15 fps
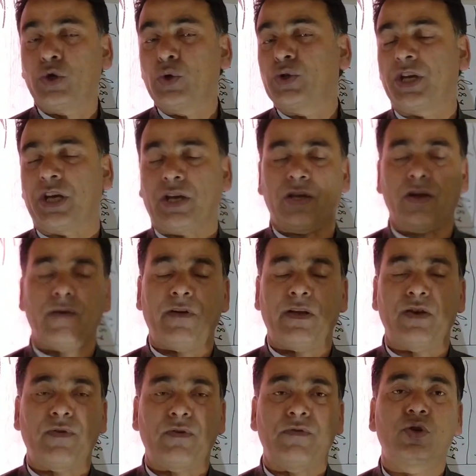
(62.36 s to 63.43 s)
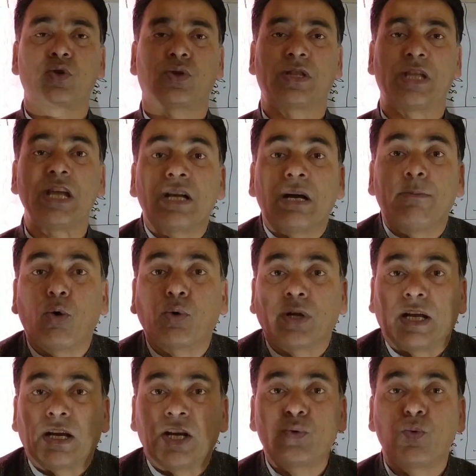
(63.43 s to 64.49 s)
You see, when, when we think
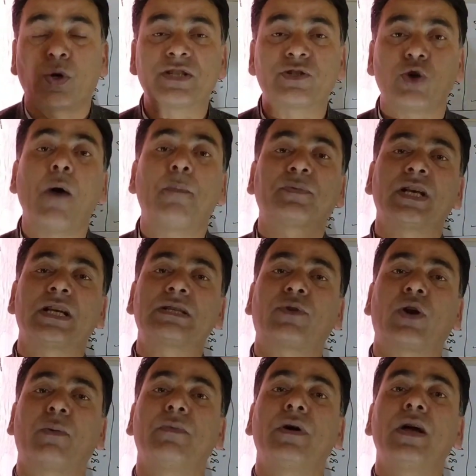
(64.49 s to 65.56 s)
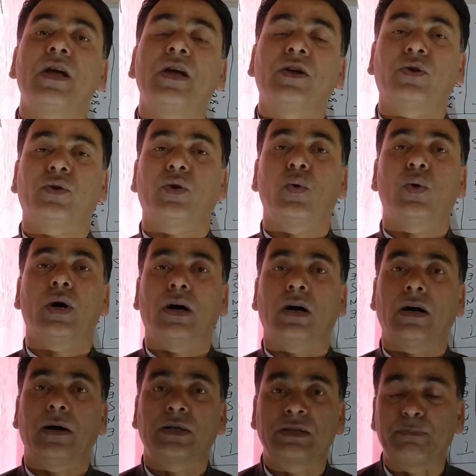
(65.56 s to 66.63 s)
about English, what stops us from, you know,
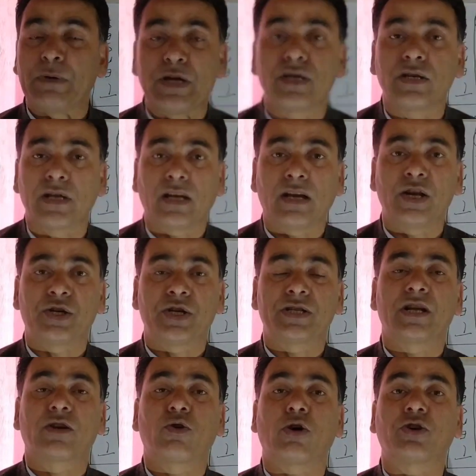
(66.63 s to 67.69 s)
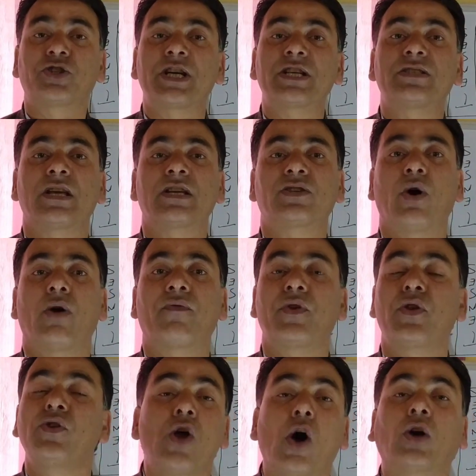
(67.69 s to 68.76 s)
uh, speaking English is the consciousness of
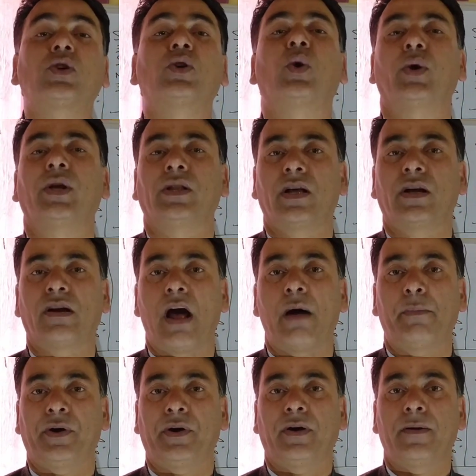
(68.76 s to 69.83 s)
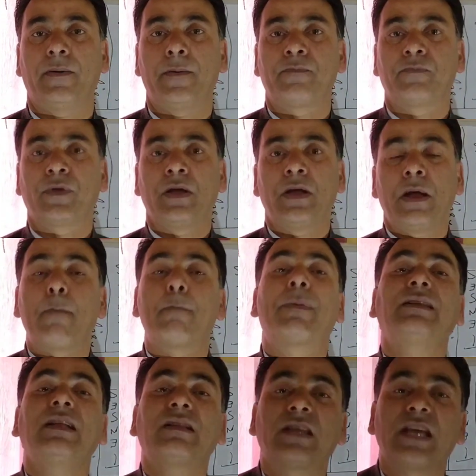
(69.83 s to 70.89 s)
not knowing the grammar.
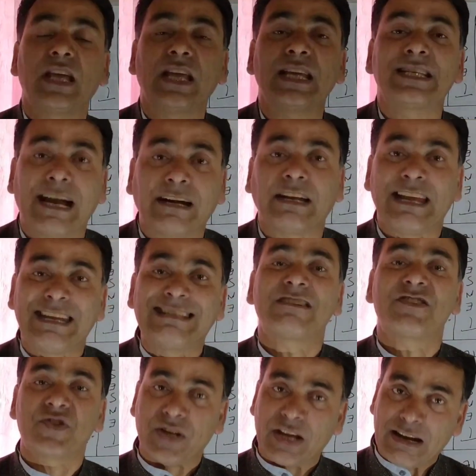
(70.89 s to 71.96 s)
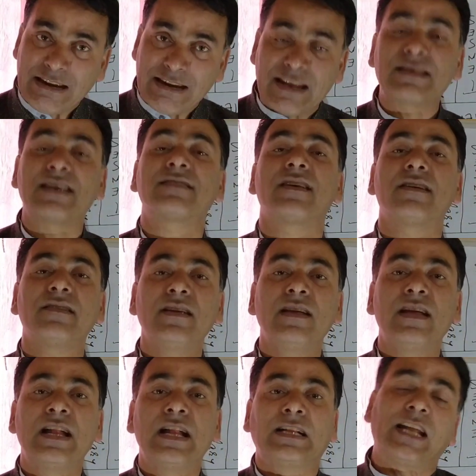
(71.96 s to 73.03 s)
But the thing is that is it really necessary
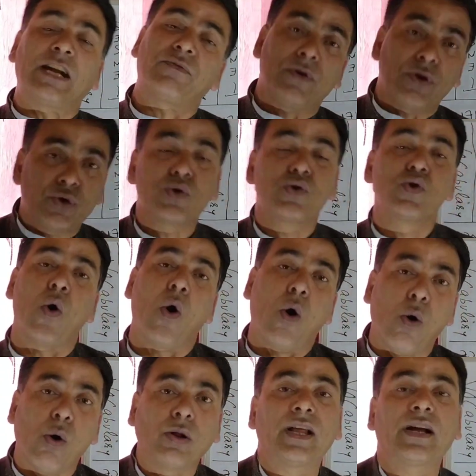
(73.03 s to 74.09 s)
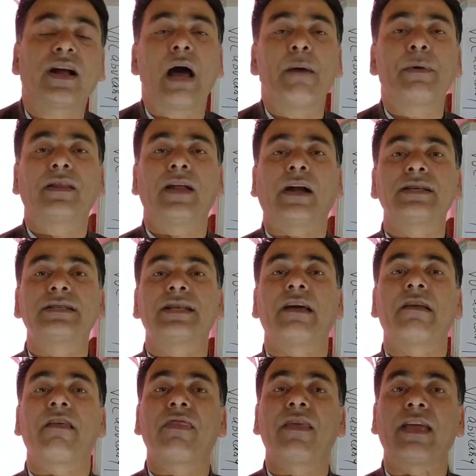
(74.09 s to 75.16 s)
that we should know all the grammar that is
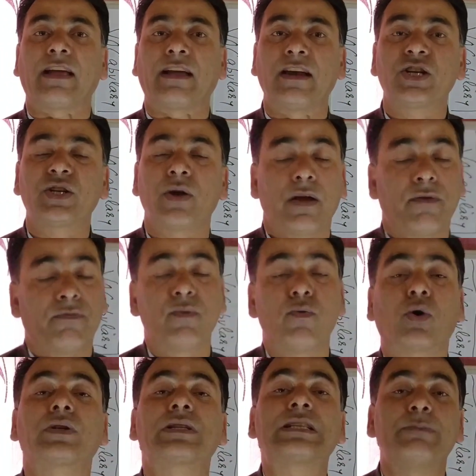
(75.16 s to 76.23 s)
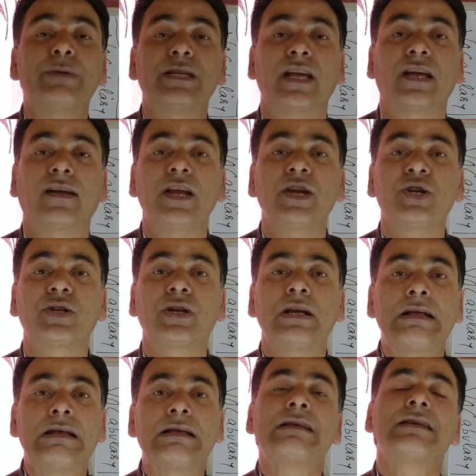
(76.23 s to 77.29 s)
there in the English if we want to speak English?
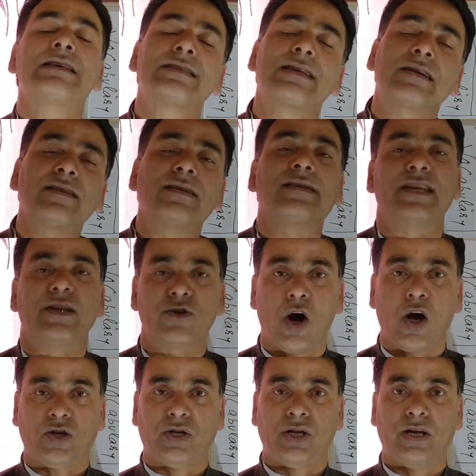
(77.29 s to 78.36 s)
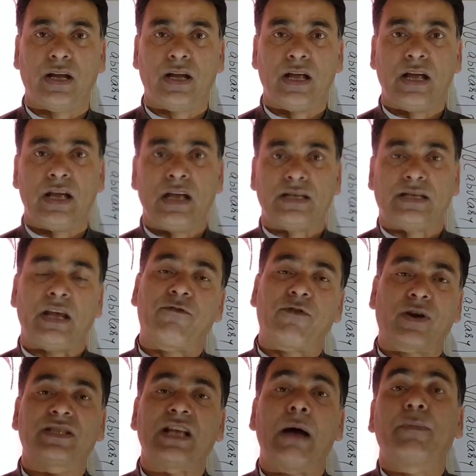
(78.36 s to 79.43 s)
Certainly not. Say,
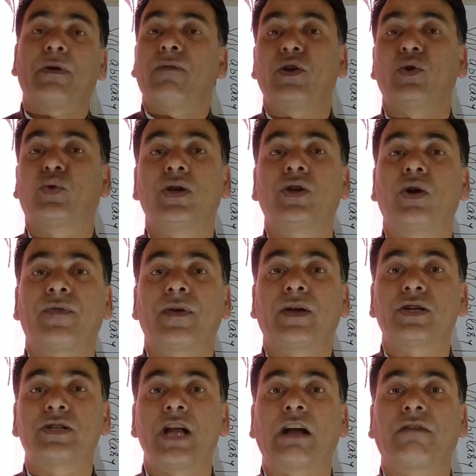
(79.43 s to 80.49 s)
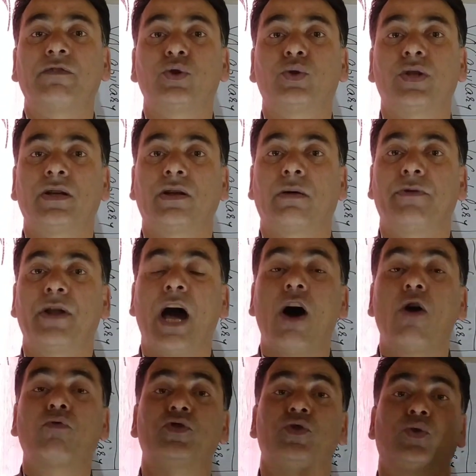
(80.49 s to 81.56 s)
for example, when you think of English language, you think of
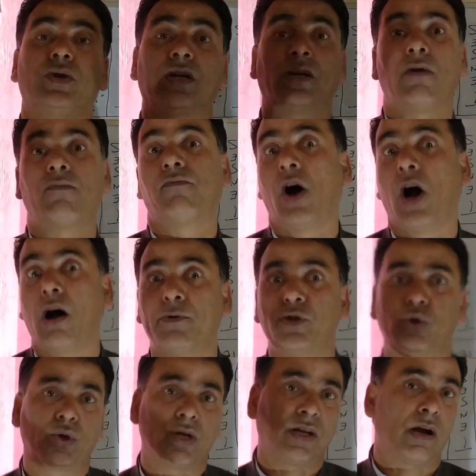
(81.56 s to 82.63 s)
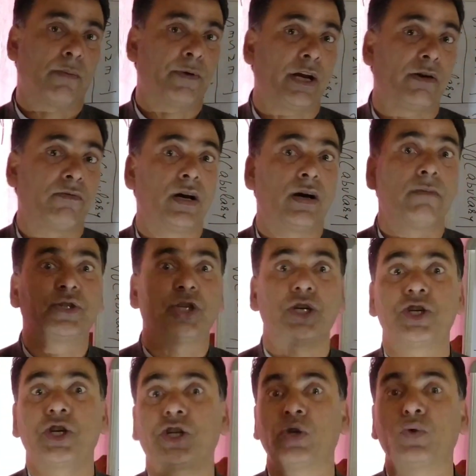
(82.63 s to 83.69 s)
nouns, you think of verbs, you think of adverbs,
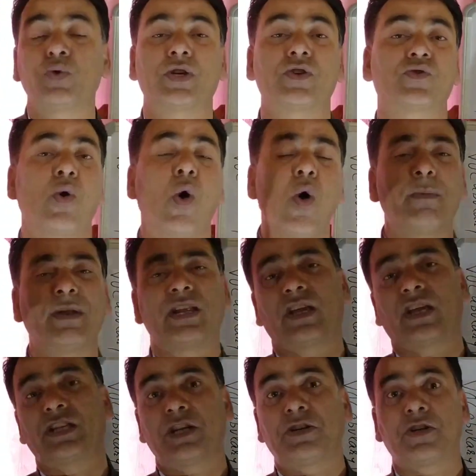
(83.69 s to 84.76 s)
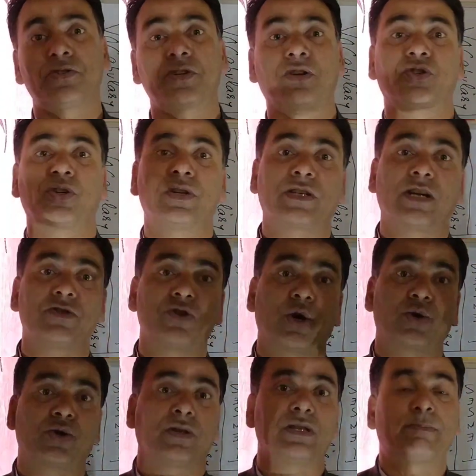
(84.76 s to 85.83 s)
adjectives, and so many things interjections,
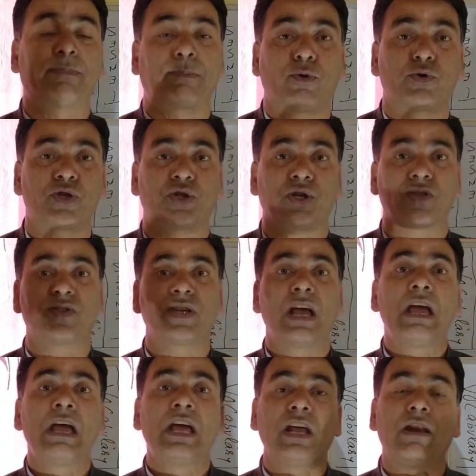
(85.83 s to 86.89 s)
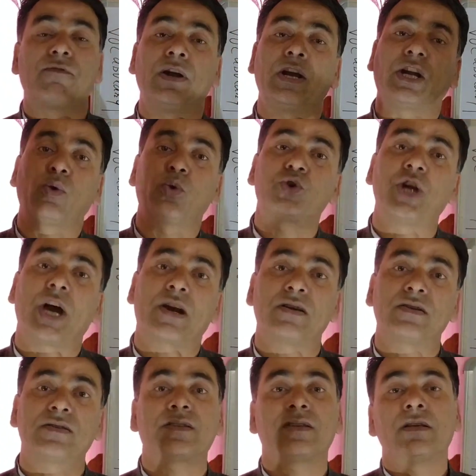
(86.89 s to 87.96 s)
conjunctions, prepositions, infinitives,
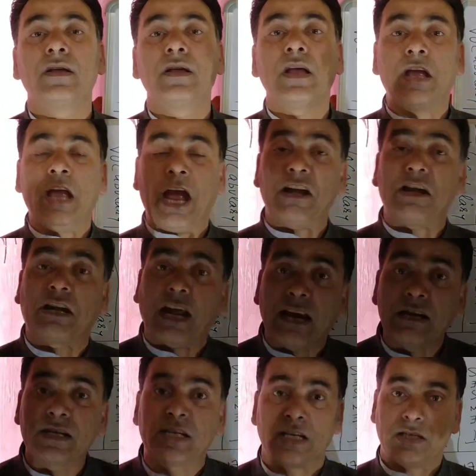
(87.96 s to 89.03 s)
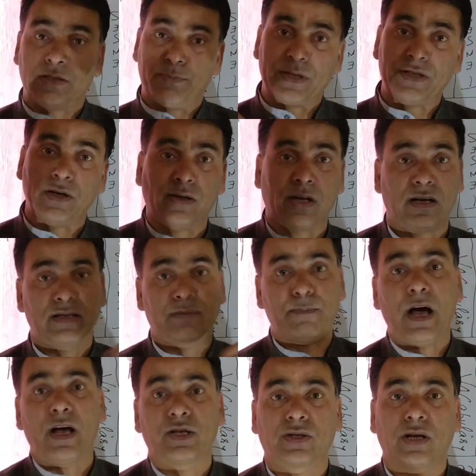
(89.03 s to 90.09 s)
gerunds and tenses present tense
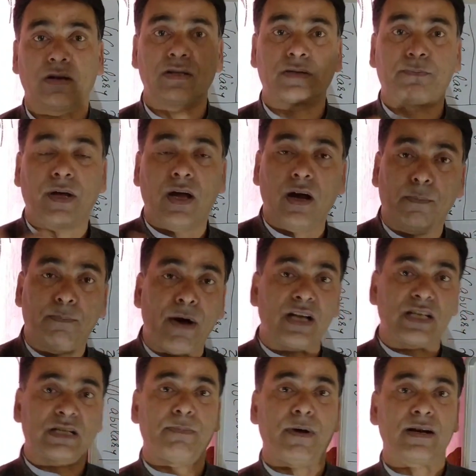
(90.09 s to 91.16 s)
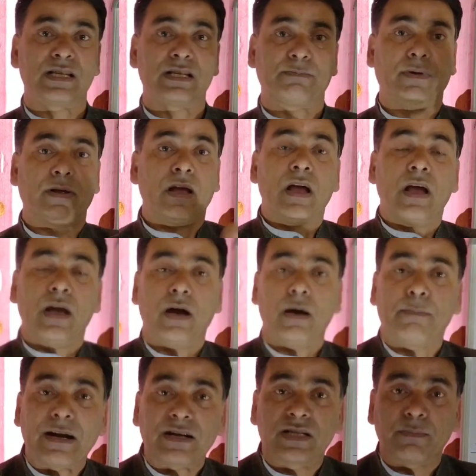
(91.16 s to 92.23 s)
past tense uh, past participle,
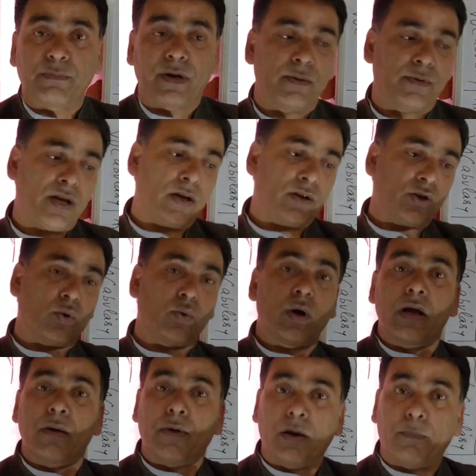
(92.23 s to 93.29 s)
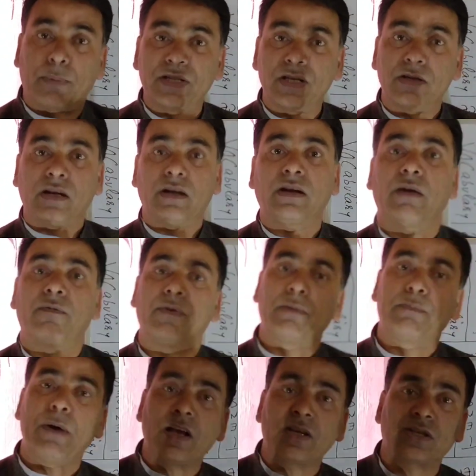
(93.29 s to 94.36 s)
uh, participle uh, you know uh, present
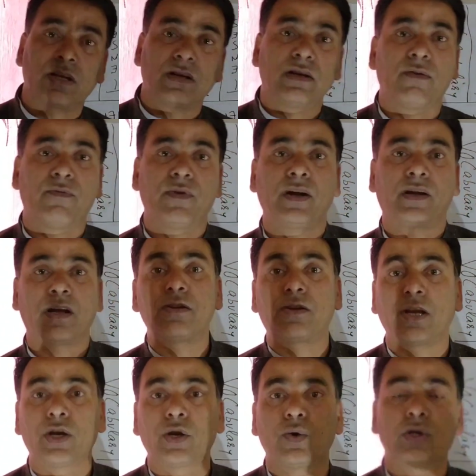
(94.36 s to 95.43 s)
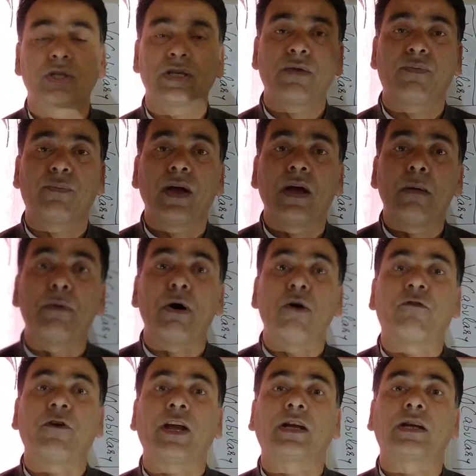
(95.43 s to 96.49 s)
indefinite past indefinite continuous if
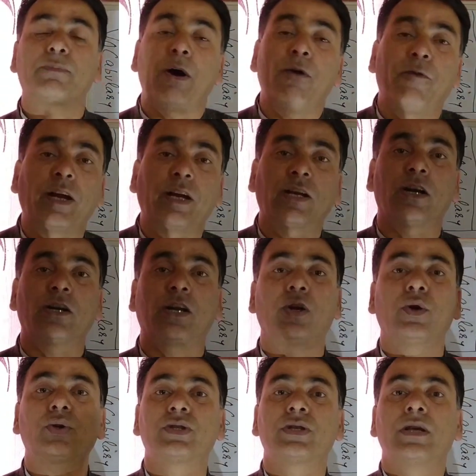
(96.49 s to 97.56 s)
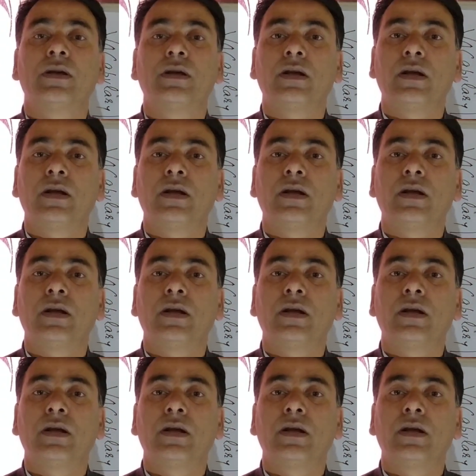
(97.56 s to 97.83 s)
perfect perfect continuous